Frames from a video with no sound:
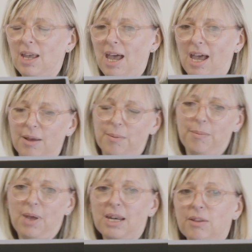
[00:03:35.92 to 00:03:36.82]

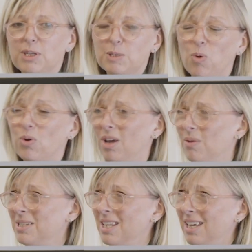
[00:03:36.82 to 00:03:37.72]
And at this point I
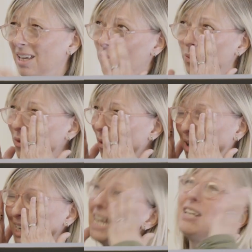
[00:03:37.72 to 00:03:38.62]
was thinking, and also
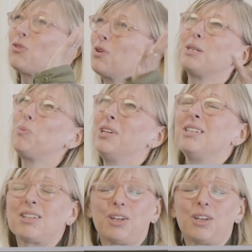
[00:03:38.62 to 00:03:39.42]
I need a 3D printer,